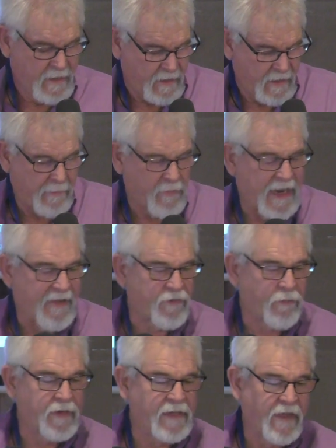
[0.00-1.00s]
I'm going to have
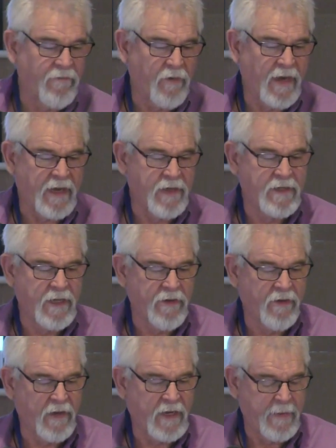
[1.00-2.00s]
to read that for you. I can tell
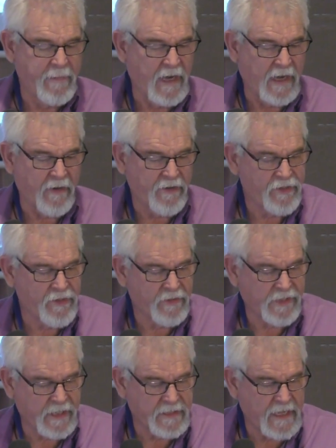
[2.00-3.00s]
you're looking at me like, are you sure it
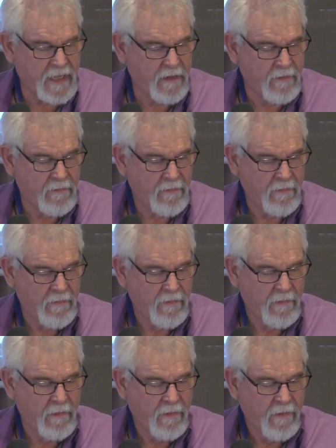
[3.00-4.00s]
says that?
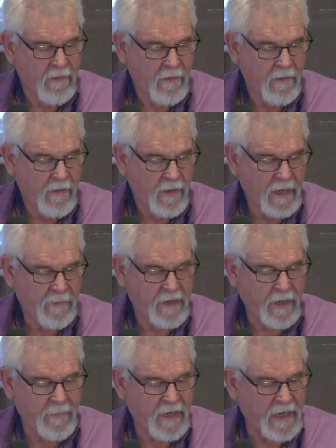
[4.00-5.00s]
Let
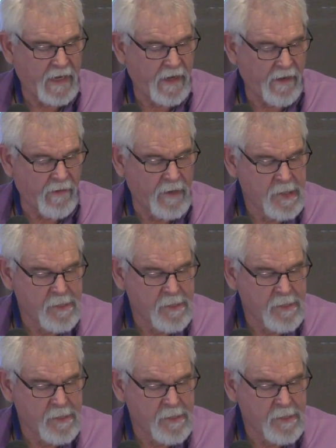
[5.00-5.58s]
me get it here.